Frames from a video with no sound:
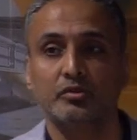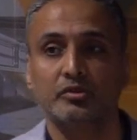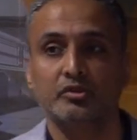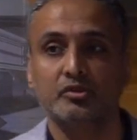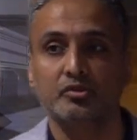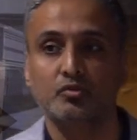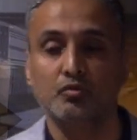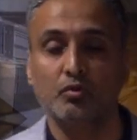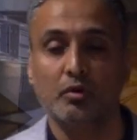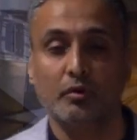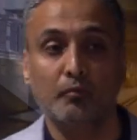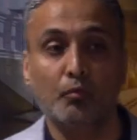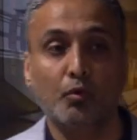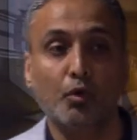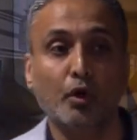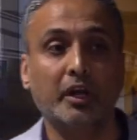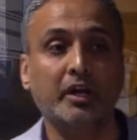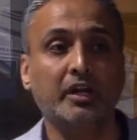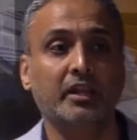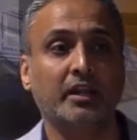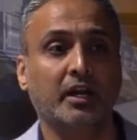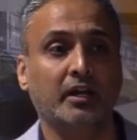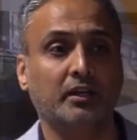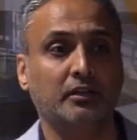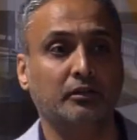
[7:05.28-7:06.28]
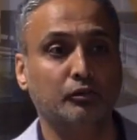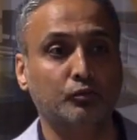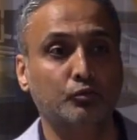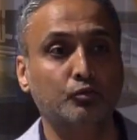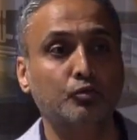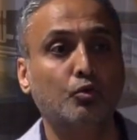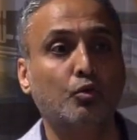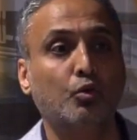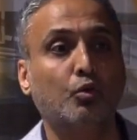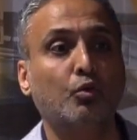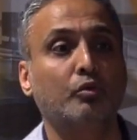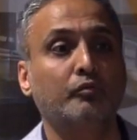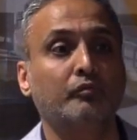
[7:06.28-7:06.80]
to avoid that
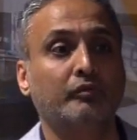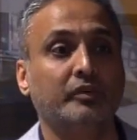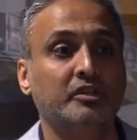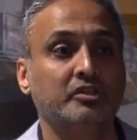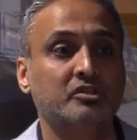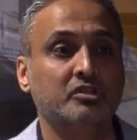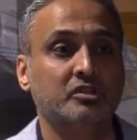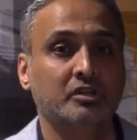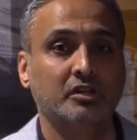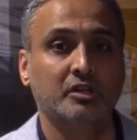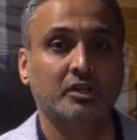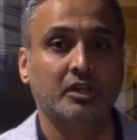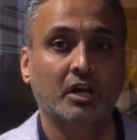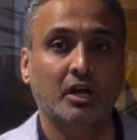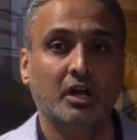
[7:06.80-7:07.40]
glue code which